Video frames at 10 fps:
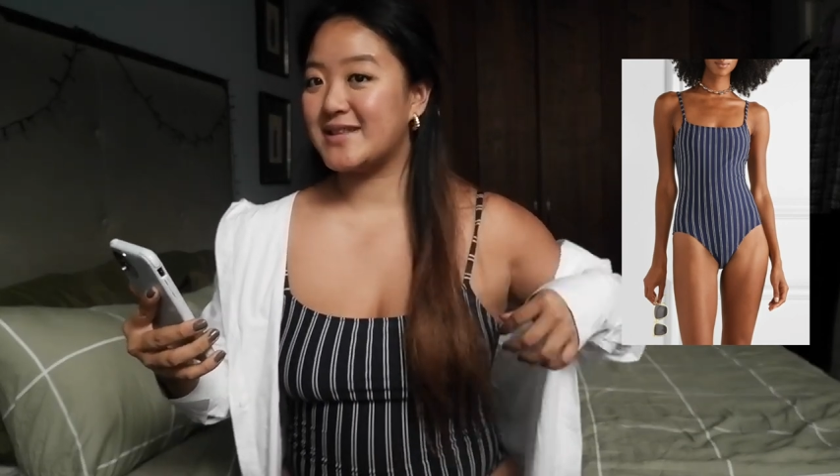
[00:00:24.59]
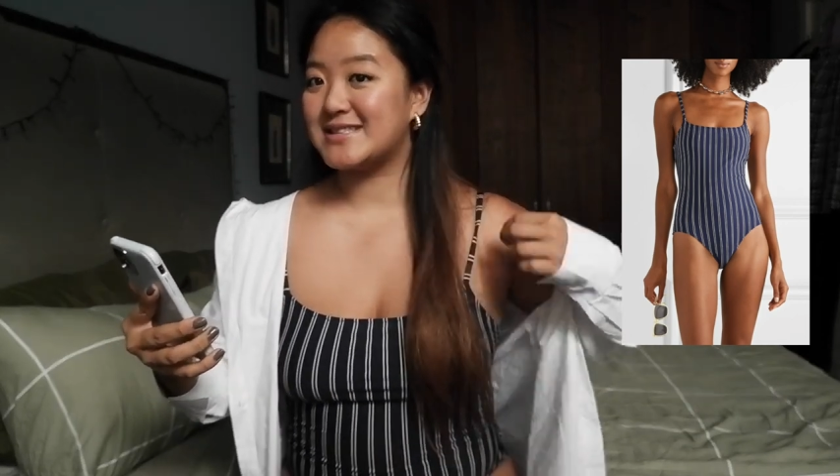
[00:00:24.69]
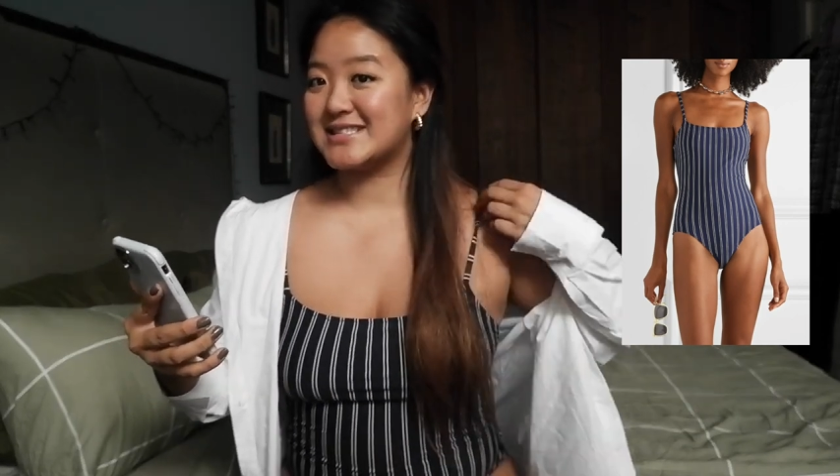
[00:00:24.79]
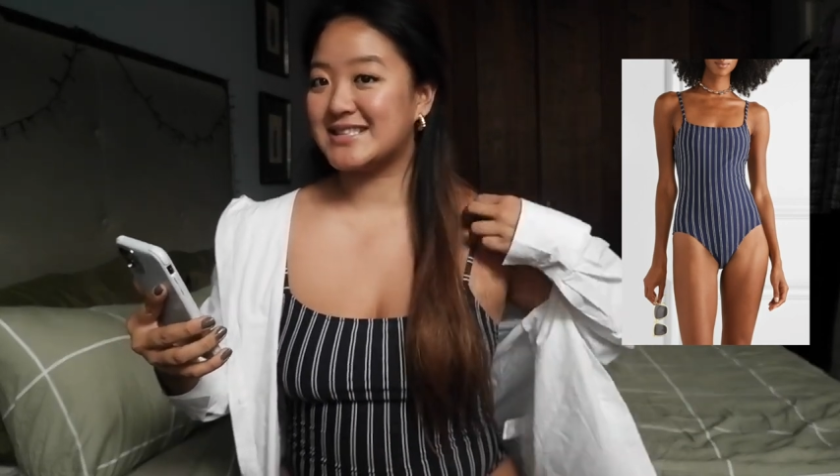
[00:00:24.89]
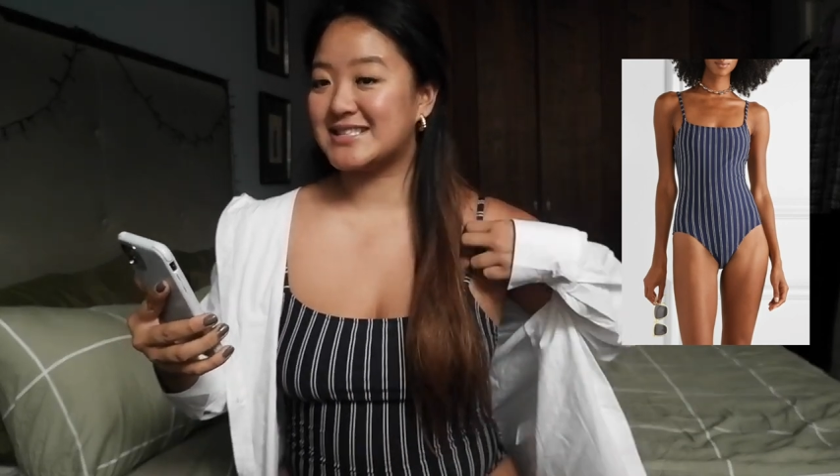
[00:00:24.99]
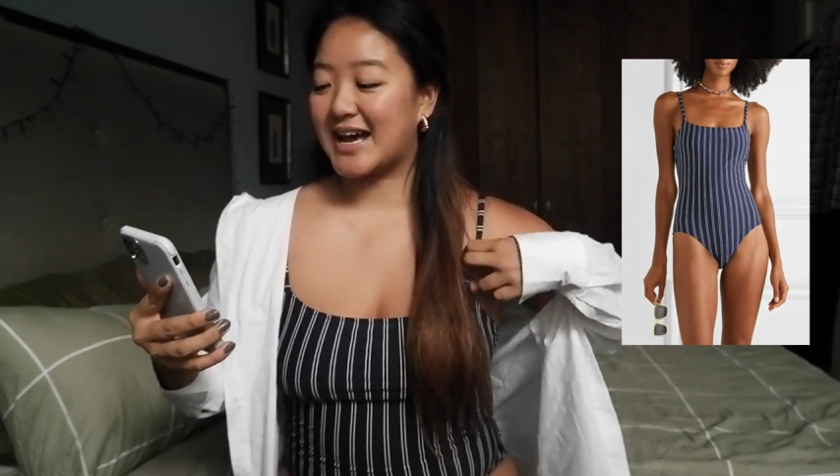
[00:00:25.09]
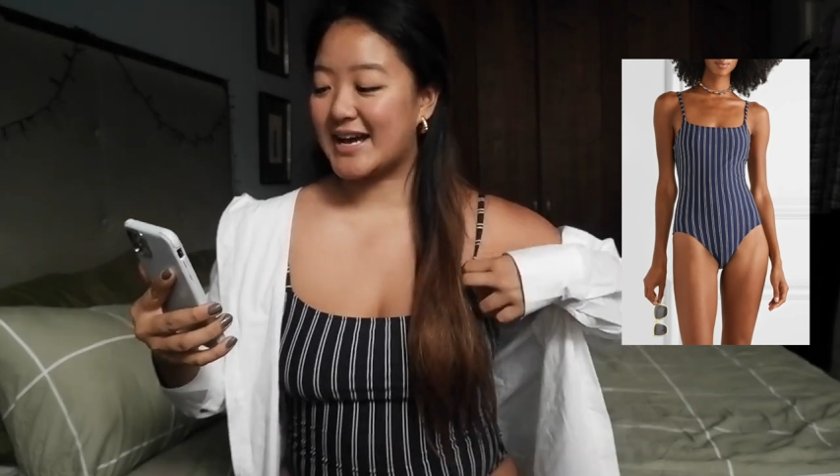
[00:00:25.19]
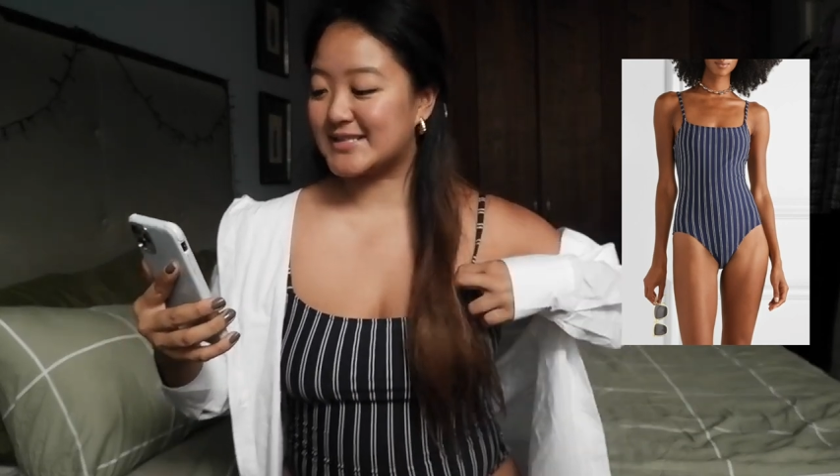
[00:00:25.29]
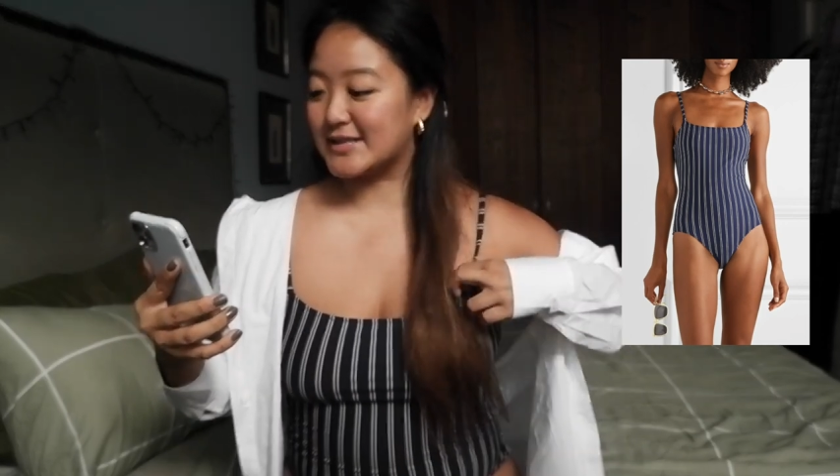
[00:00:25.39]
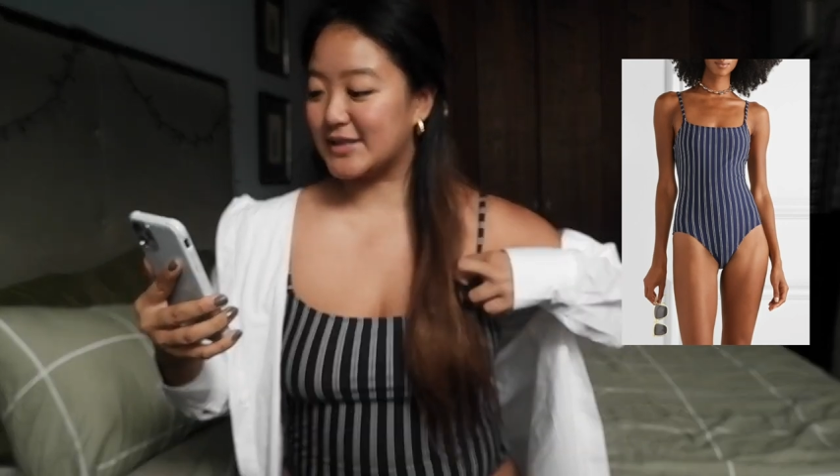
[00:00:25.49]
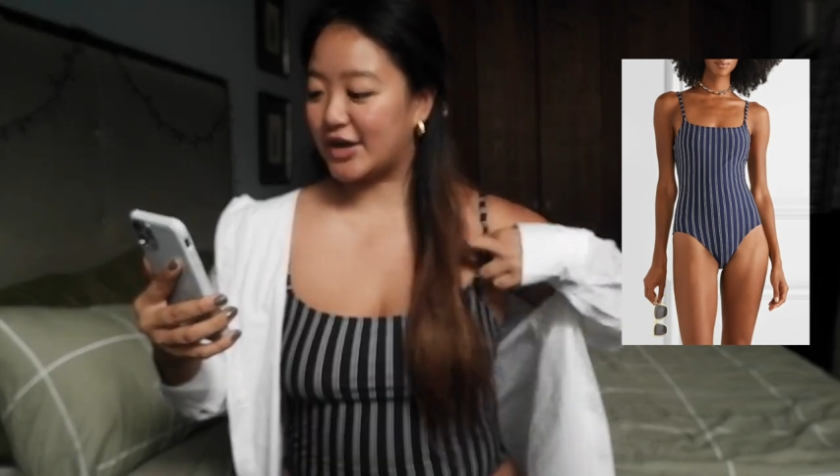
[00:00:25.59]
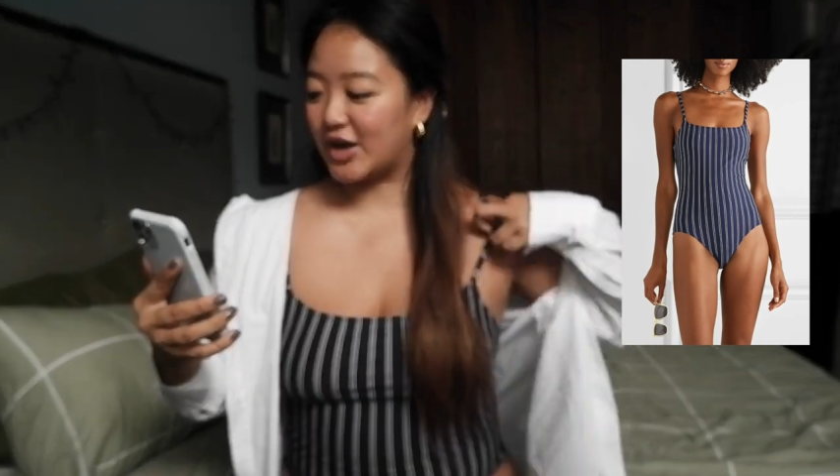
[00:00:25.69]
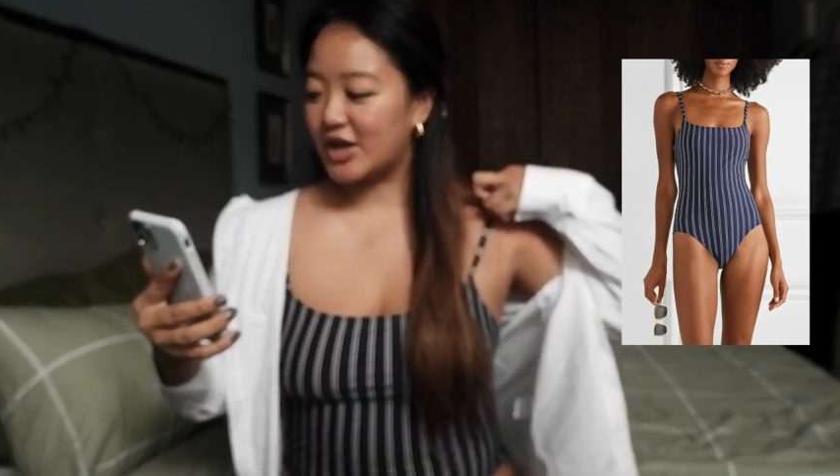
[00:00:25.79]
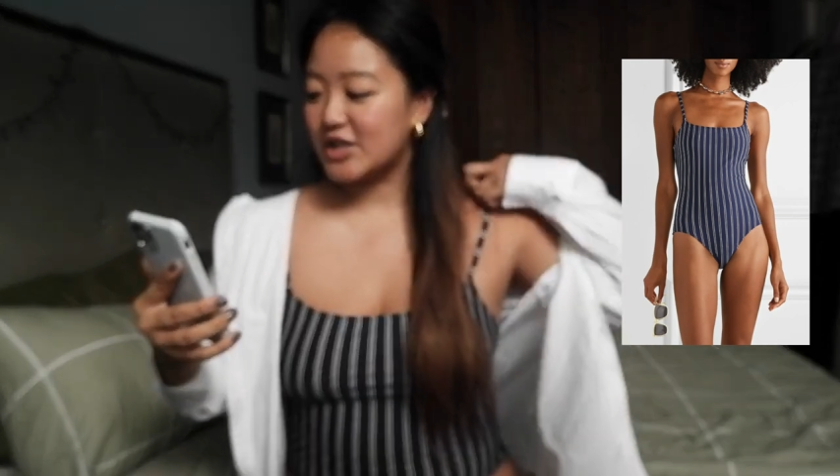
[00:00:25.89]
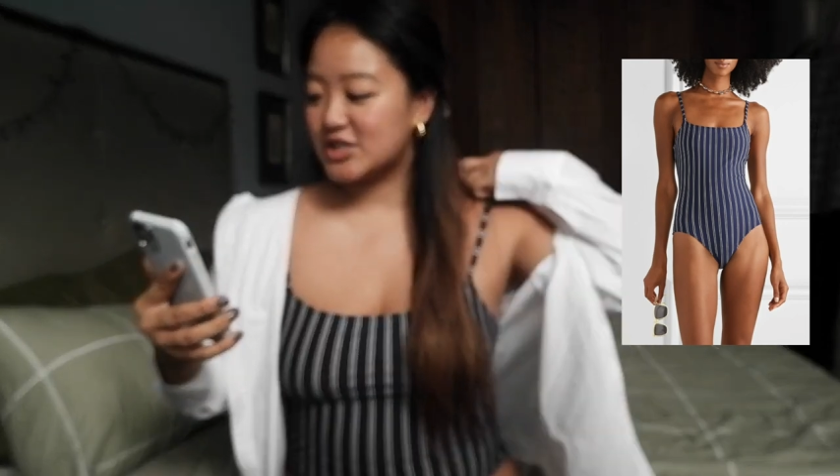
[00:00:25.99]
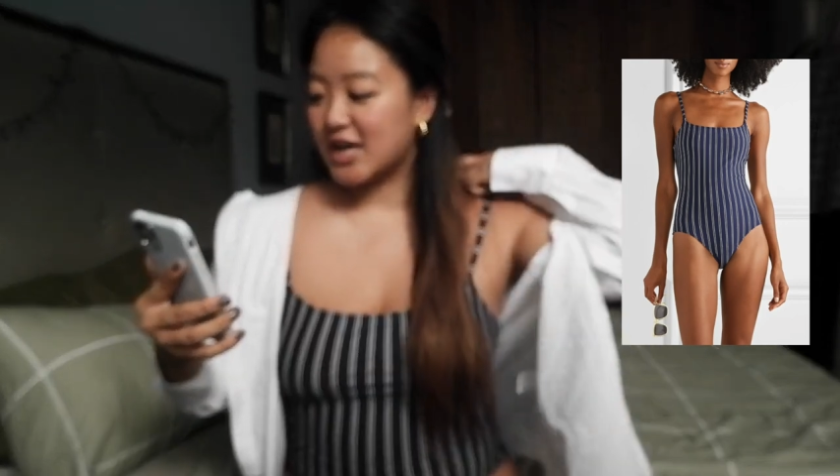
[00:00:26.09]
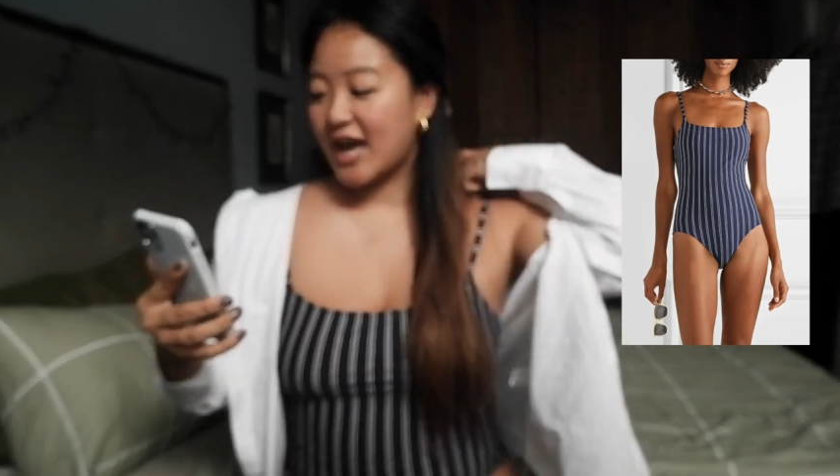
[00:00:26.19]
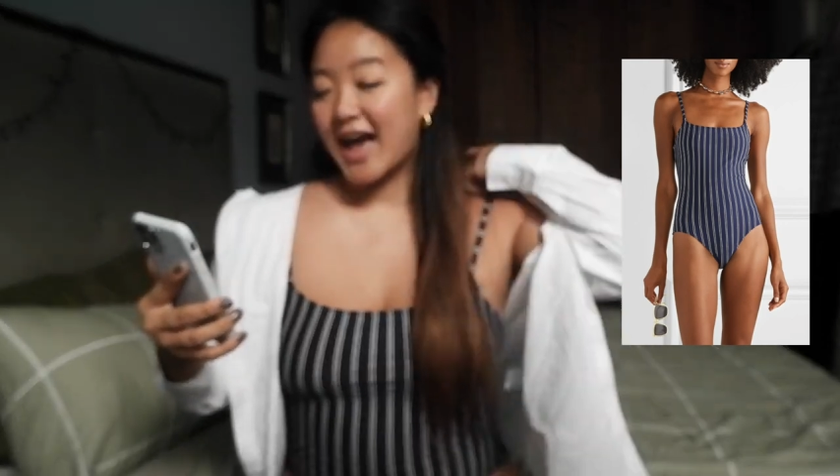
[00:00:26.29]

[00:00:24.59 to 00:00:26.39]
but this is a size large.